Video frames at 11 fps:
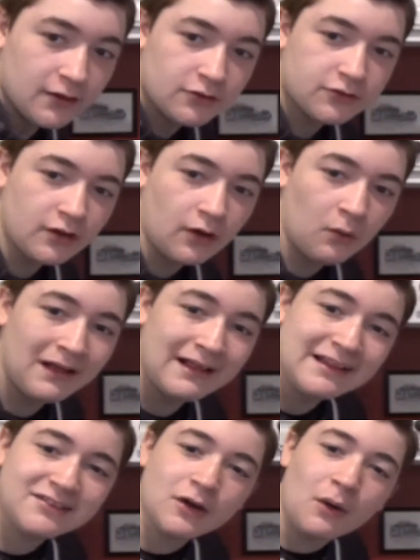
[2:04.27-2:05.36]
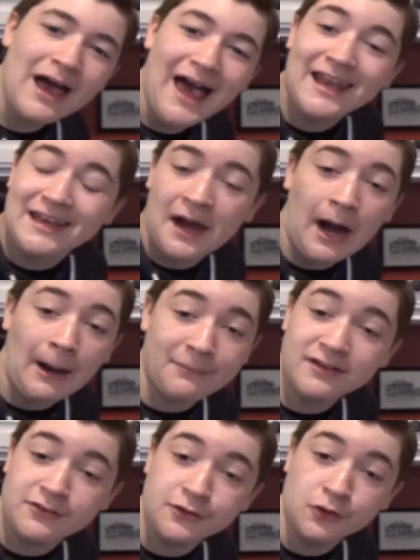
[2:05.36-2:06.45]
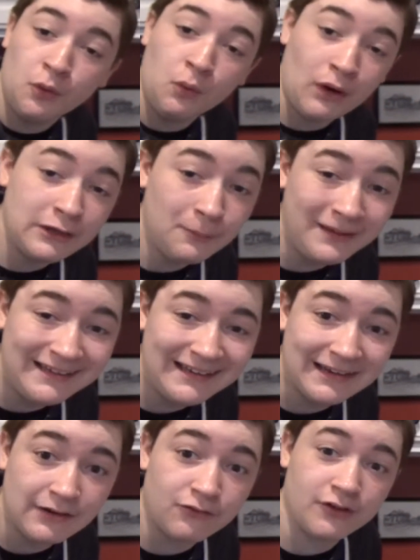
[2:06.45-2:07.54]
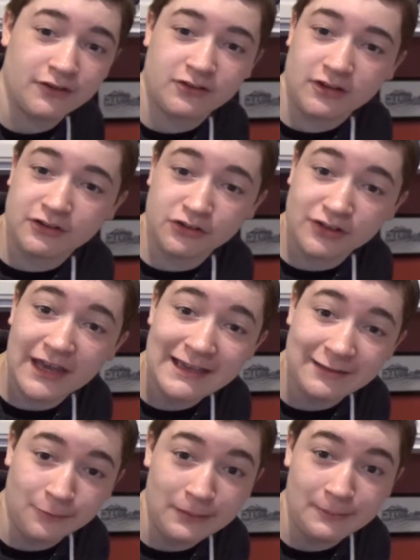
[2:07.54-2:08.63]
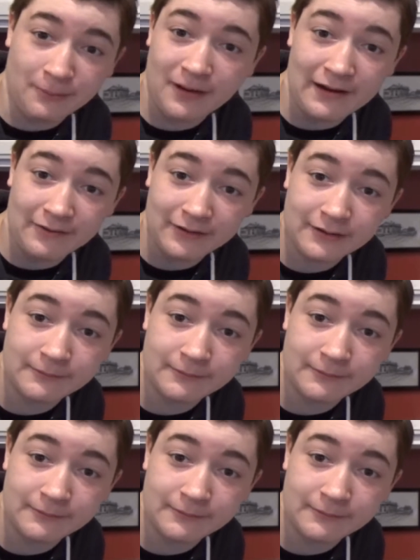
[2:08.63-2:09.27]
So let's go ahead and hop into what you'll be needing for this delicious cake you'll be preparing.